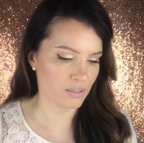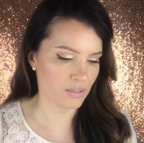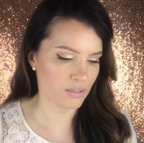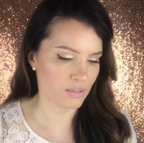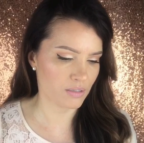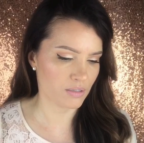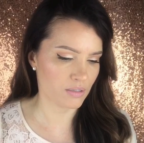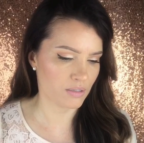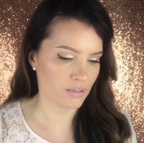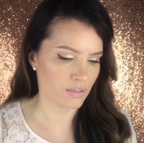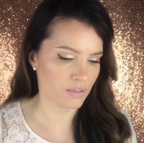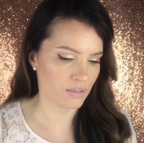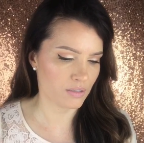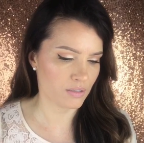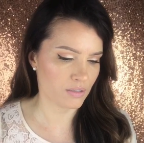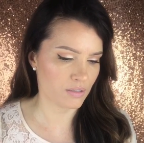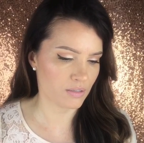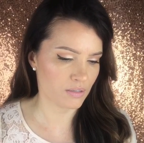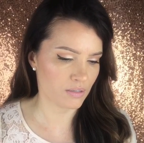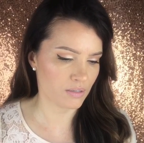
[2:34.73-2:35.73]

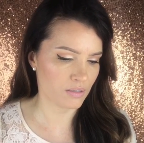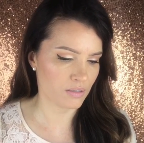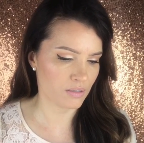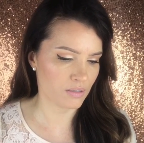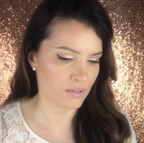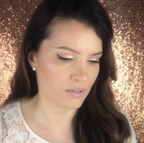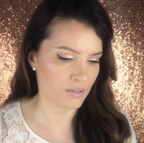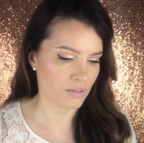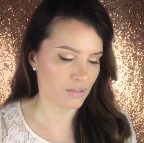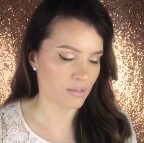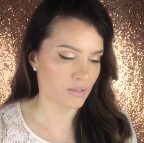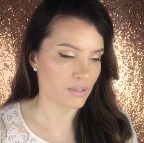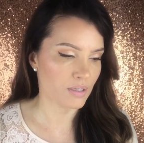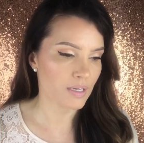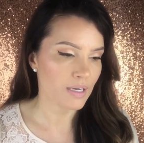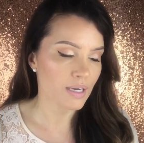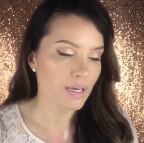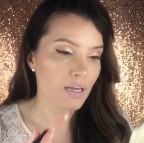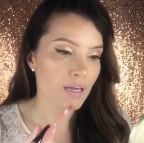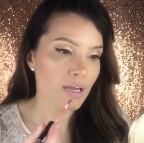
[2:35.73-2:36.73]

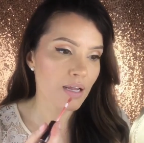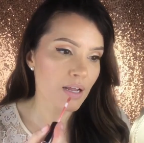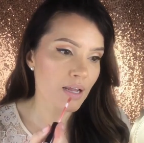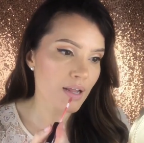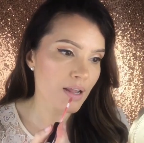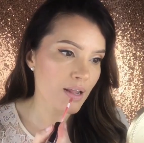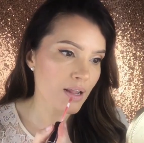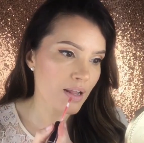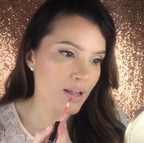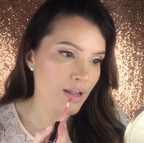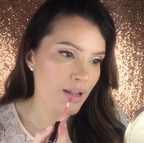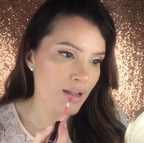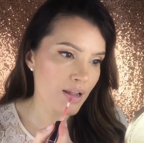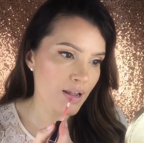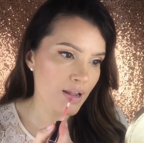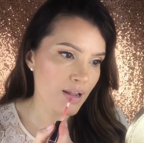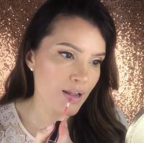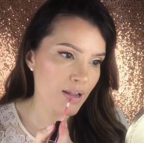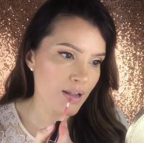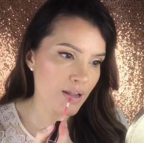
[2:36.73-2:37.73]

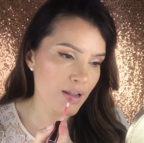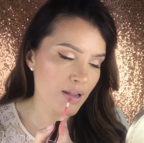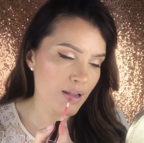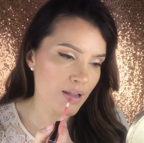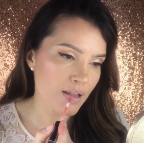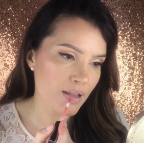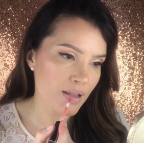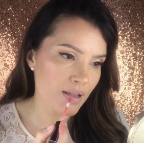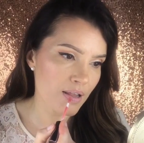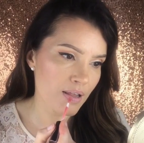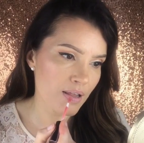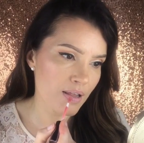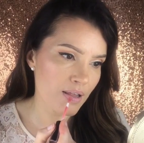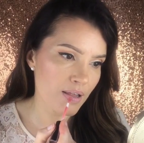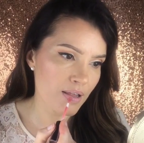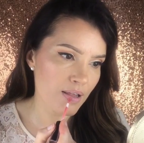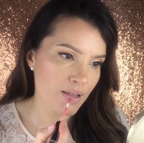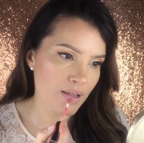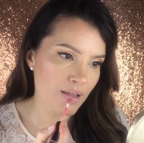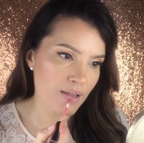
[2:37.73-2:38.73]

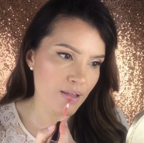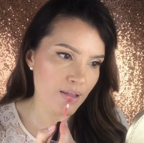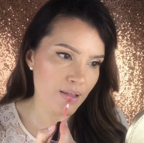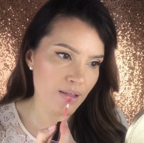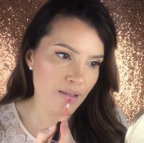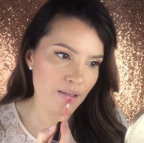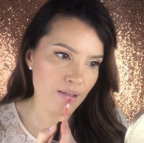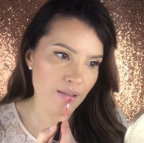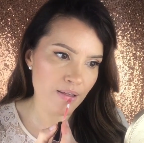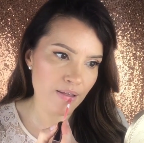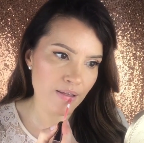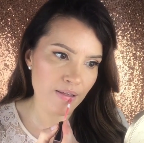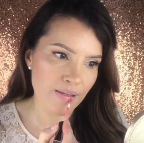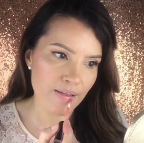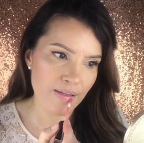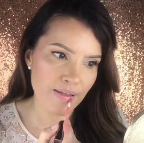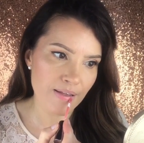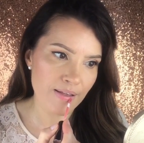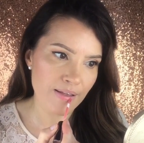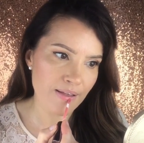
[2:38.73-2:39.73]

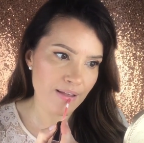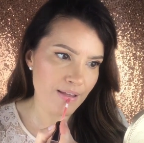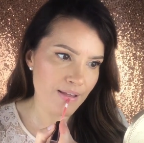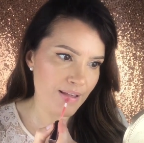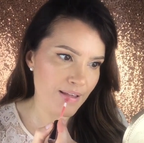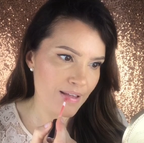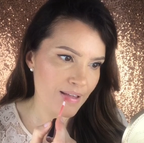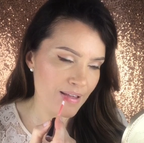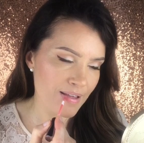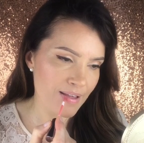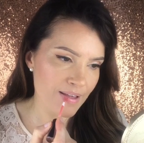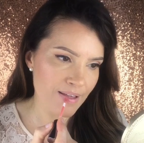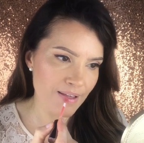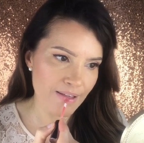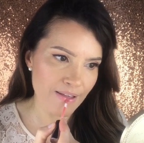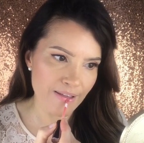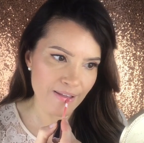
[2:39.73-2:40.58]
No one is speaking in this clip.